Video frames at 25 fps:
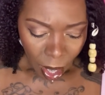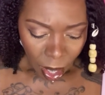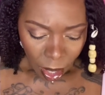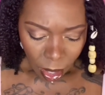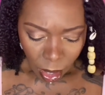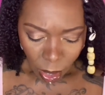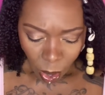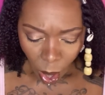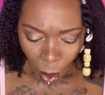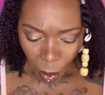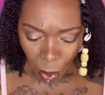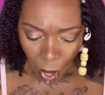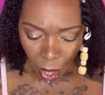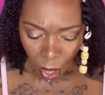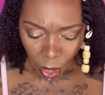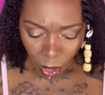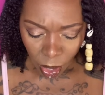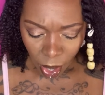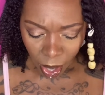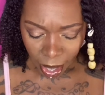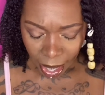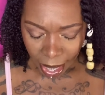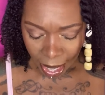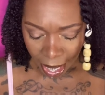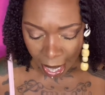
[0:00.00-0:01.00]
So I'm gonna
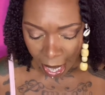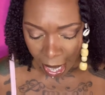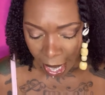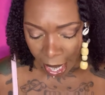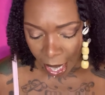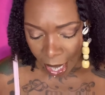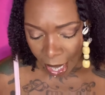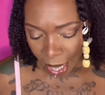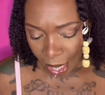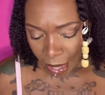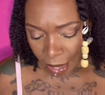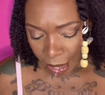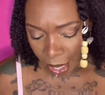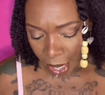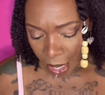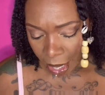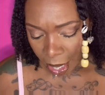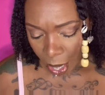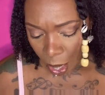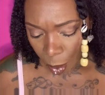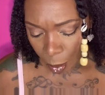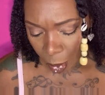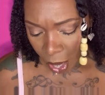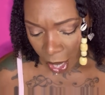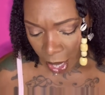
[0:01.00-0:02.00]
go ahead and lay
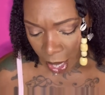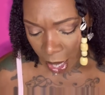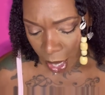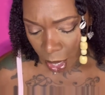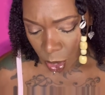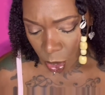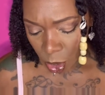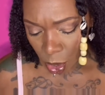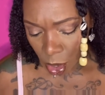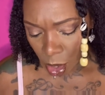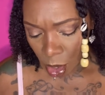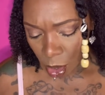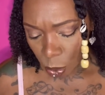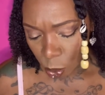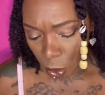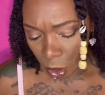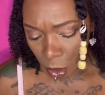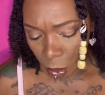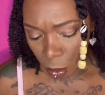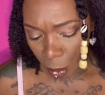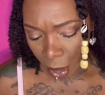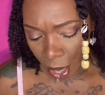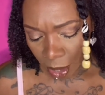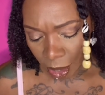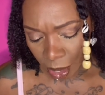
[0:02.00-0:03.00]
down my edges
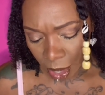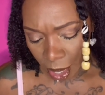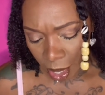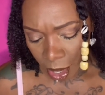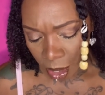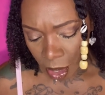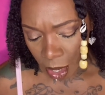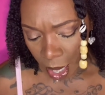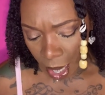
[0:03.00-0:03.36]
with my Kiss